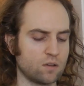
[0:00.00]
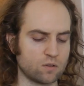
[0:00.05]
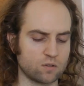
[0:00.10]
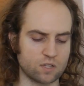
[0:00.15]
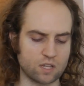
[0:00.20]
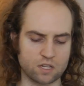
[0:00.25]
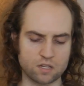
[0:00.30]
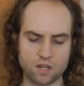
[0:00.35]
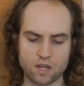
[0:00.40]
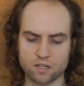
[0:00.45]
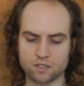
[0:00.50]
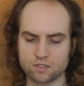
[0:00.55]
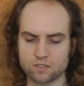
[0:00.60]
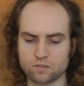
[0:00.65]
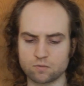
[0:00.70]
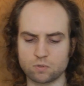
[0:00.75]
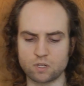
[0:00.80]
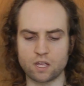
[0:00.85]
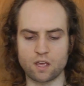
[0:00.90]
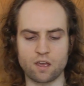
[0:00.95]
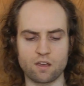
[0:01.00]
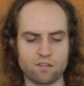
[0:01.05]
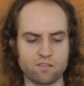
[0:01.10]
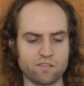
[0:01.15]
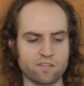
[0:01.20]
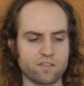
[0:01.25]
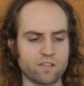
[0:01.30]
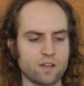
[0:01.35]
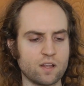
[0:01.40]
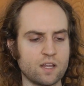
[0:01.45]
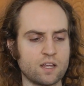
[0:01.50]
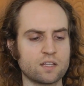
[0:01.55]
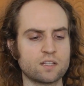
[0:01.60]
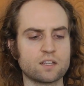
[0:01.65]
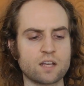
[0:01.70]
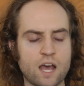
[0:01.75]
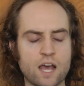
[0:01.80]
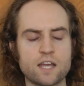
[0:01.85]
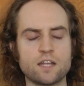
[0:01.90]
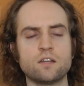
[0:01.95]
Okay, next we have
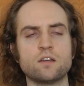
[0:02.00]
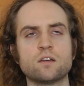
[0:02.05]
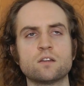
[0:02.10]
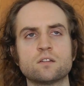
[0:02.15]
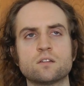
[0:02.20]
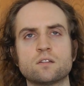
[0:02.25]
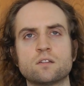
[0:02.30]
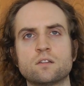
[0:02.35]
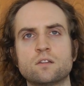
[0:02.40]
KAIDA,